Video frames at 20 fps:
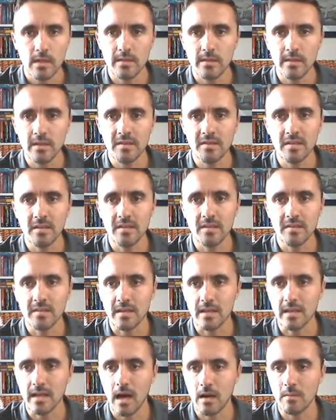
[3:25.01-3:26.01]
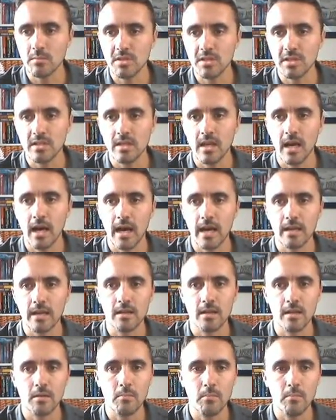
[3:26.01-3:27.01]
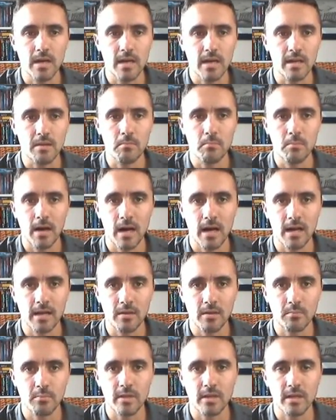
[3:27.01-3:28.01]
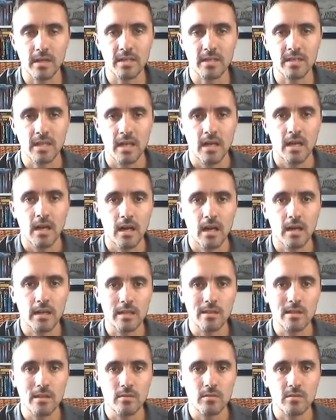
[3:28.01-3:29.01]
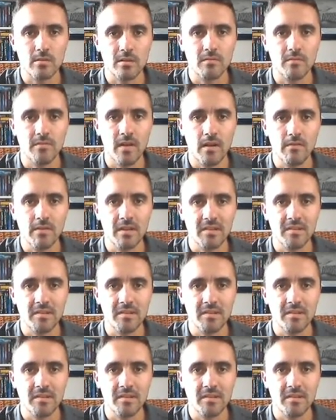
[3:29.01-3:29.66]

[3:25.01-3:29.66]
This is the Amazon Handmade Marketplace, and it looks very